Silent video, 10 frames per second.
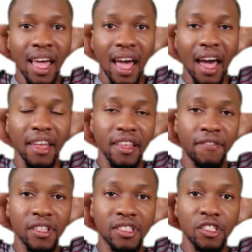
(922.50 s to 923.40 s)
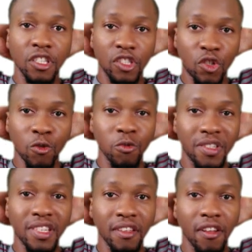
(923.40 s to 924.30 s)
and if it's the true
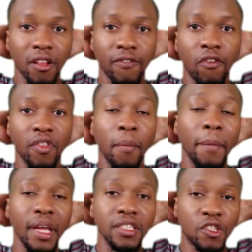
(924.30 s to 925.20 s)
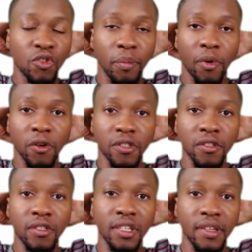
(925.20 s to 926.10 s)
signal for the mainstream
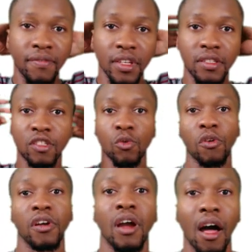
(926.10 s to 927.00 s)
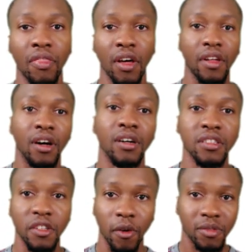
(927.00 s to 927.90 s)
persons to give this story another,
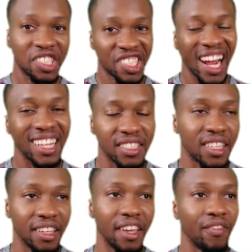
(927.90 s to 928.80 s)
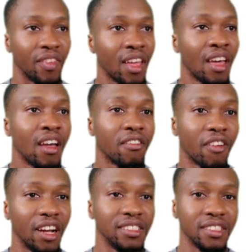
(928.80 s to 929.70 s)
you know, chance again.
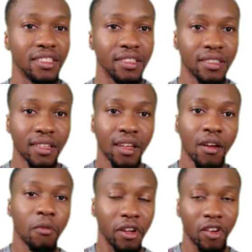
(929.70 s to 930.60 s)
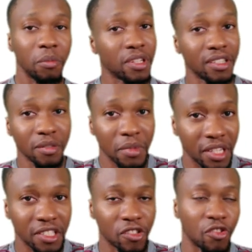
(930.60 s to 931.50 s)
Granted, when it comes on to
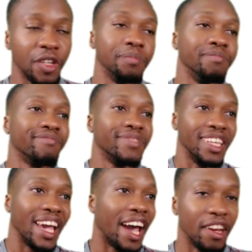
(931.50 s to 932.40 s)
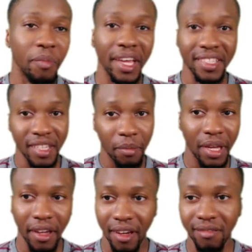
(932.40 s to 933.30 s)
mainstream, the anime is a big